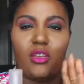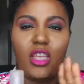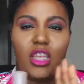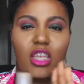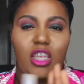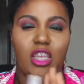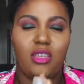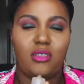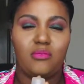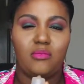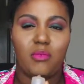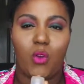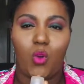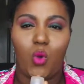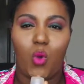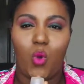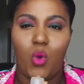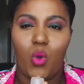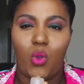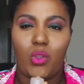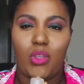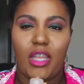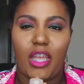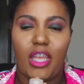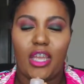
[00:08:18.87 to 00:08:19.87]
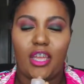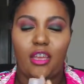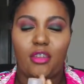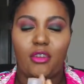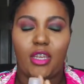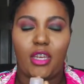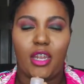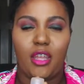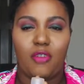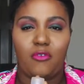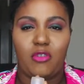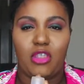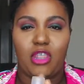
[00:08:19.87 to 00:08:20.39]
It keeps my oil down
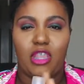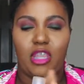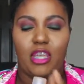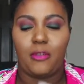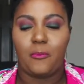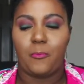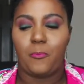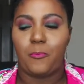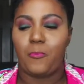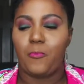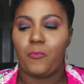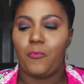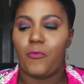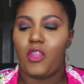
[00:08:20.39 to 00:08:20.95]
and everything.